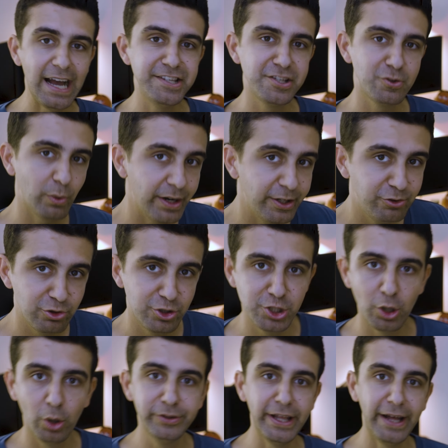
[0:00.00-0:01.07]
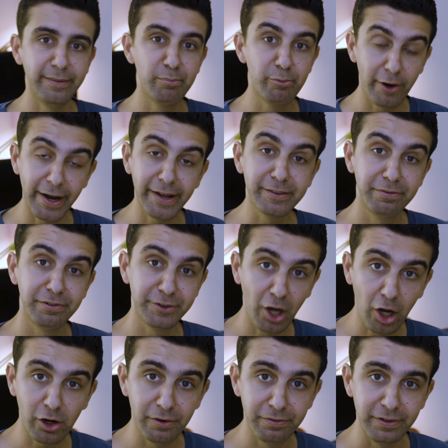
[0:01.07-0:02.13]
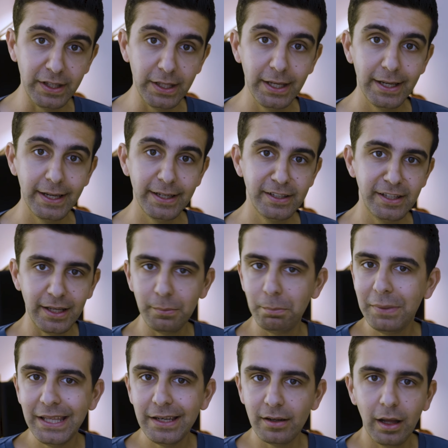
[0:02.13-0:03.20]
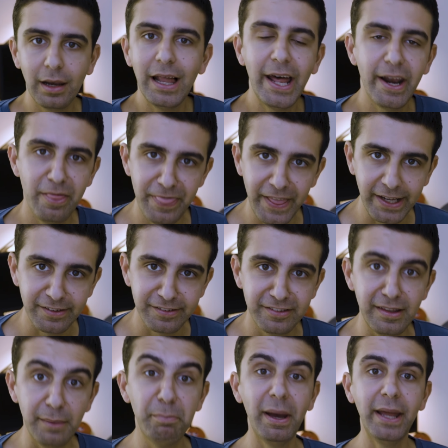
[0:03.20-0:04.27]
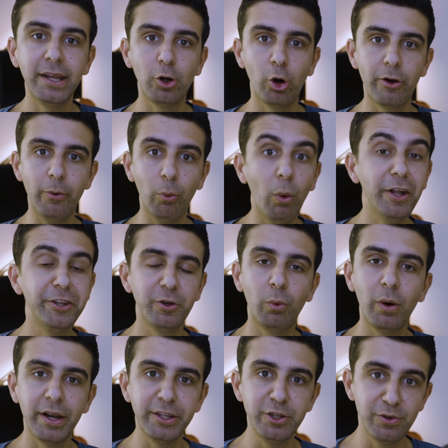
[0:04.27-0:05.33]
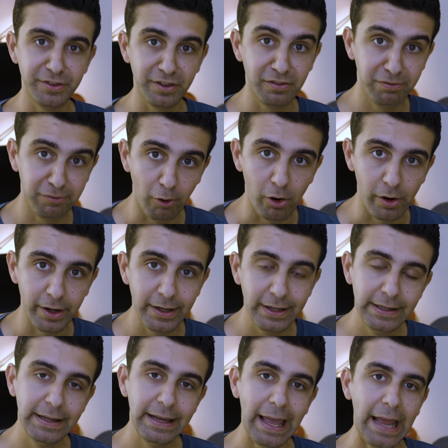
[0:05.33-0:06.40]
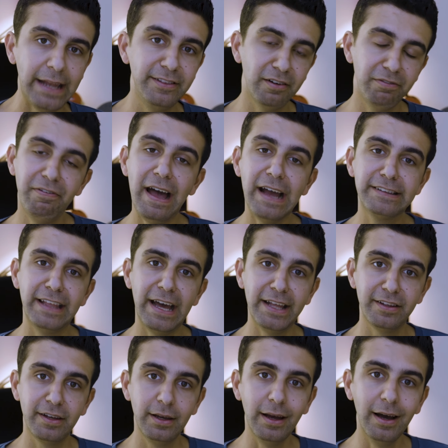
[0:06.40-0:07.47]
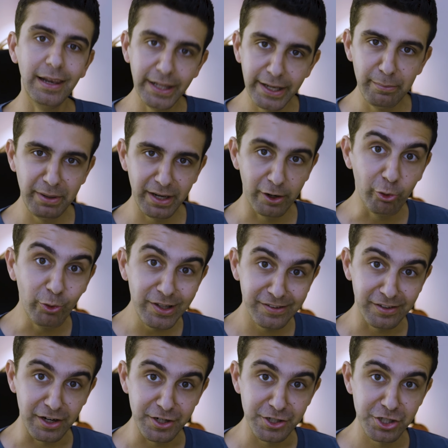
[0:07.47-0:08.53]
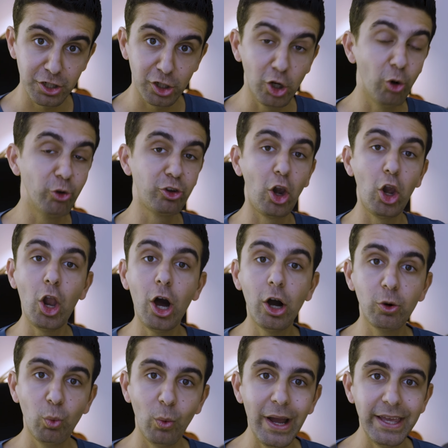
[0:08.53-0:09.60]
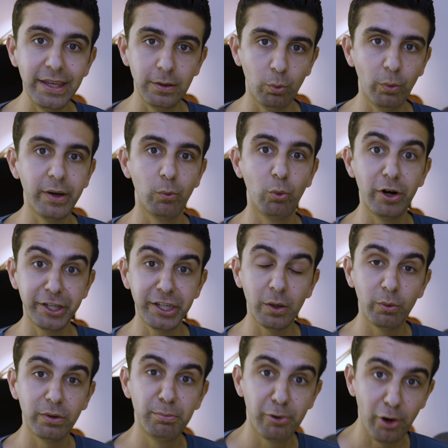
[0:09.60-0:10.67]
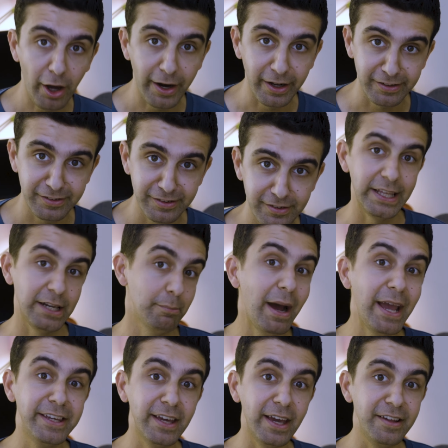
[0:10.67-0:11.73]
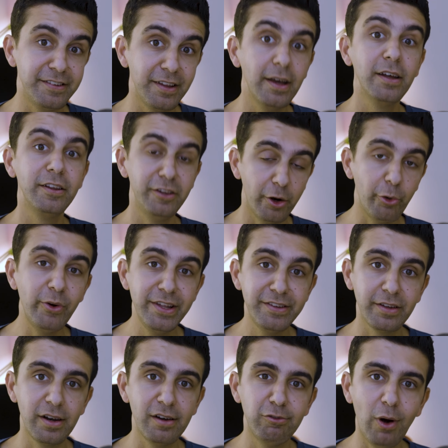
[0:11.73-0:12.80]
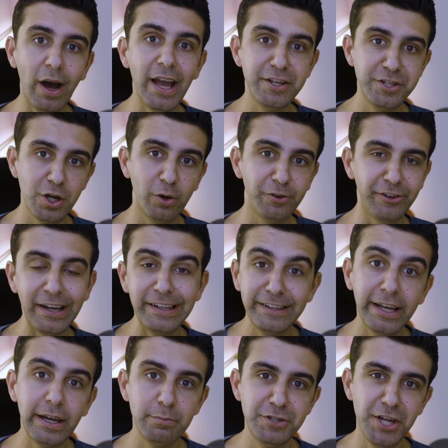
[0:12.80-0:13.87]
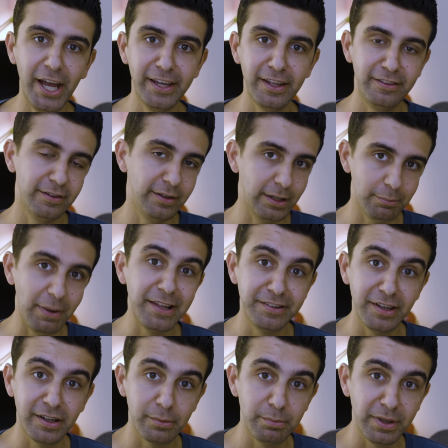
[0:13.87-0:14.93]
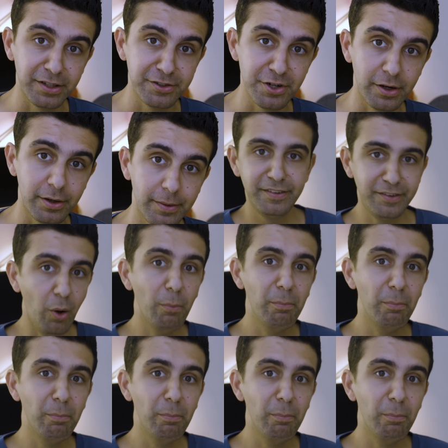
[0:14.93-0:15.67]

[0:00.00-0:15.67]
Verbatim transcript: I just wanted to show that product photography can mean a lot of things depending on what you want to use it for. And the fact that a little bit of research goes a long way when working with products. In my case, the reason of why I chose a denim jacket in my second picture. So